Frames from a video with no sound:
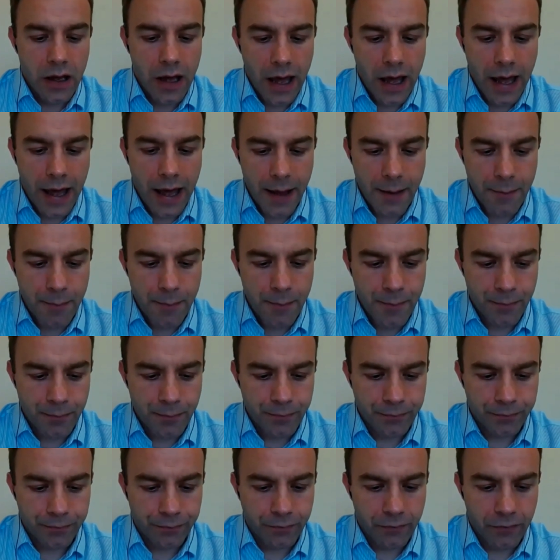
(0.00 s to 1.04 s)
You
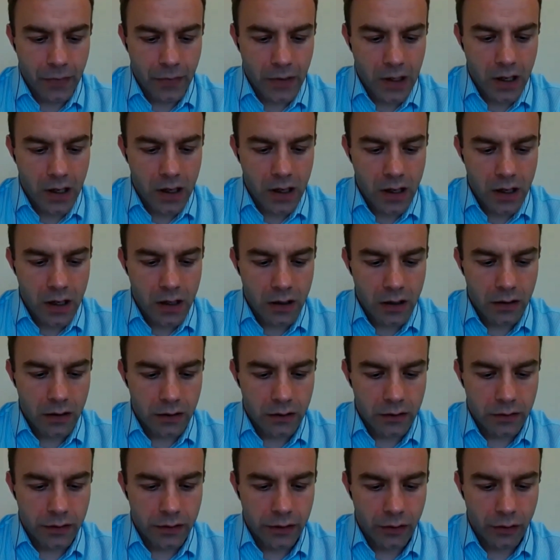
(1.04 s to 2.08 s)

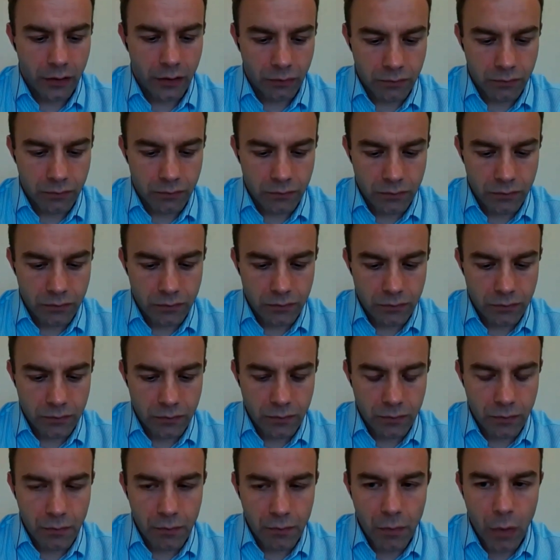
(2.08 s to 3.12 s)
know,
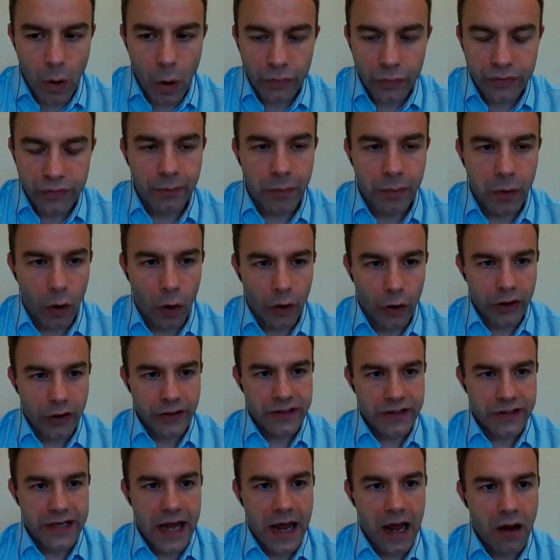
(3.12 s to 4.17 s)
most
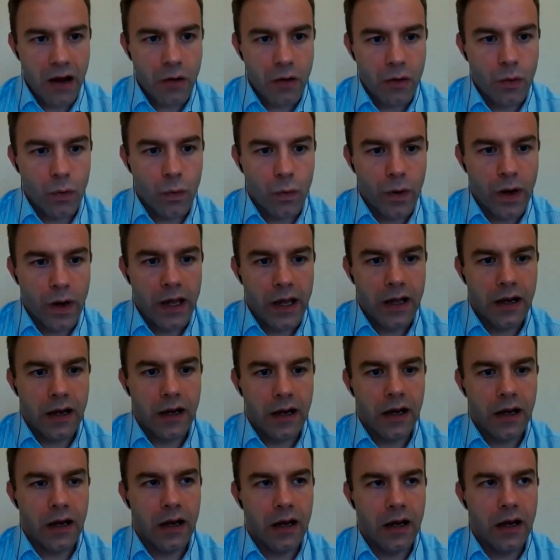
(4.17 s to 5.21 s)
employers now
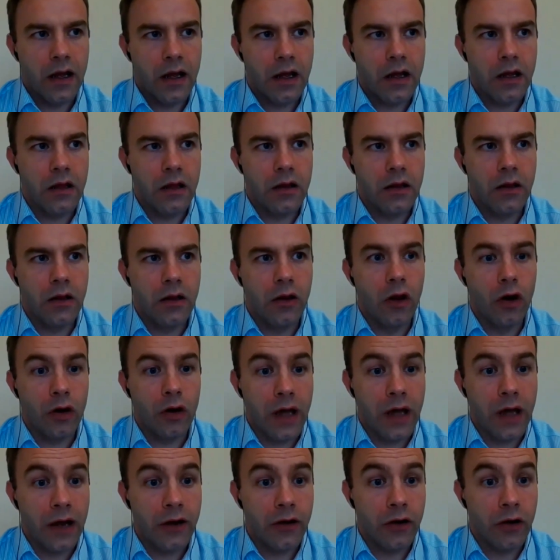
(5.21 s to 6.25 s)
will
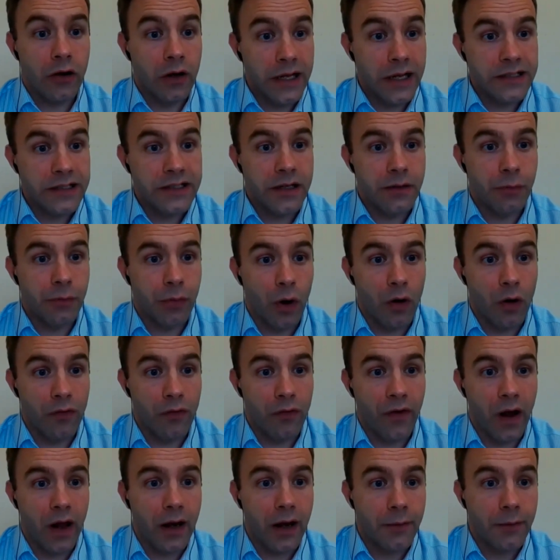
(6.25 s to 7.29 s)
look at your LinkedIn
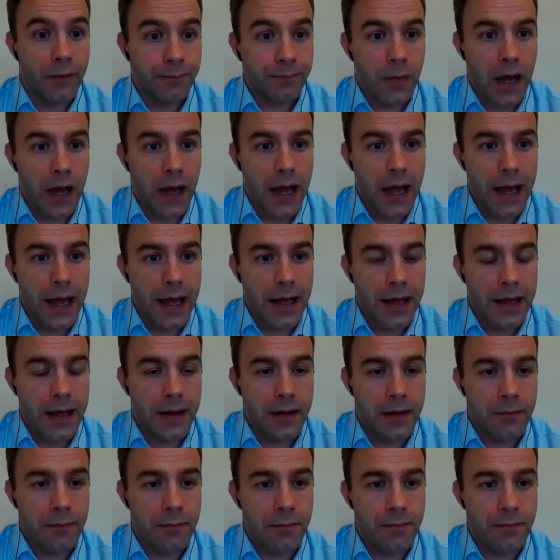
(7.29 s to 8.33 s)
profile.
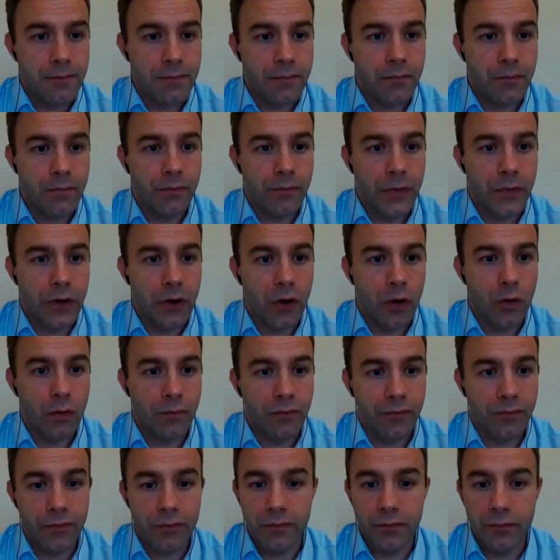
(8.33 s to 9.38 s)
You know,
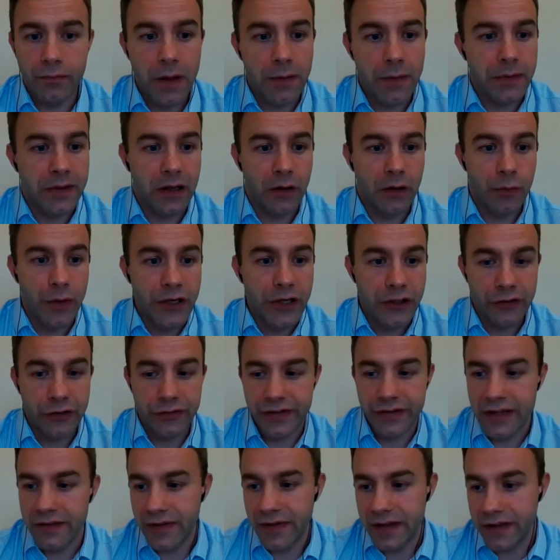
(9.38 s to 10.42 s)
maybe they'll read your
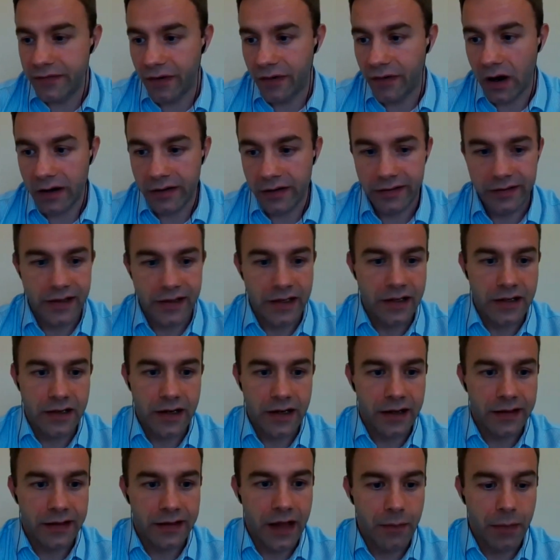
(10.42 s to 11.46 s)
CV first and
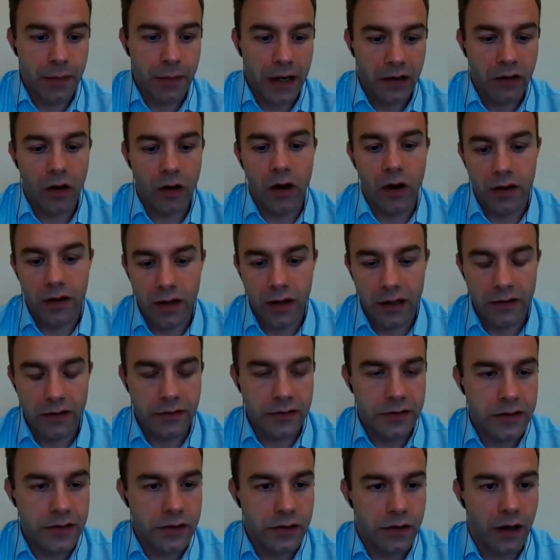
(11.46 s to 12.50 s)
then be like, oh,
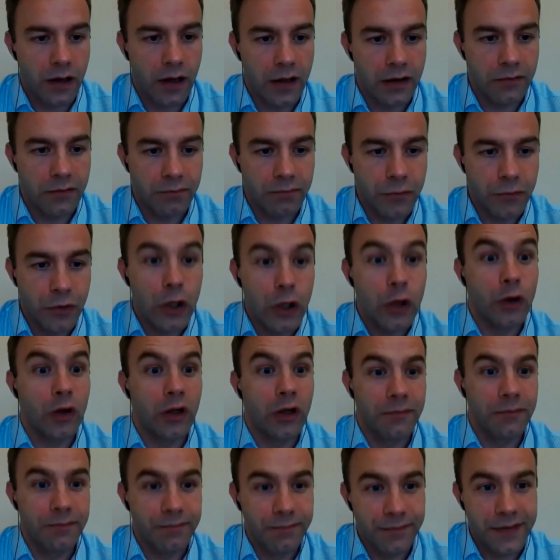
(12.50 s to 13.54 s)
I'll
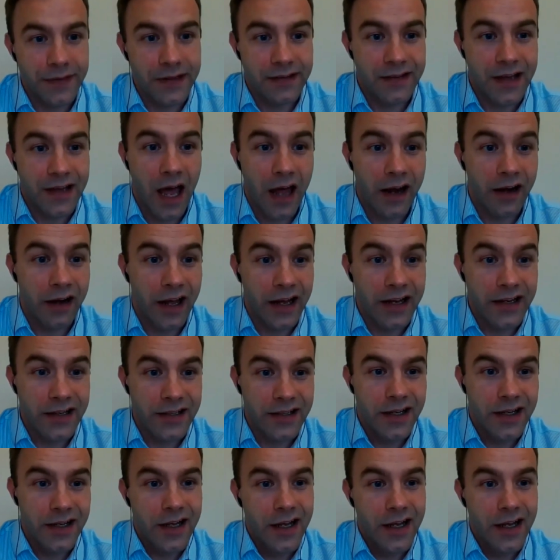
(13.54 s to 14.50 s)
Google this candidate.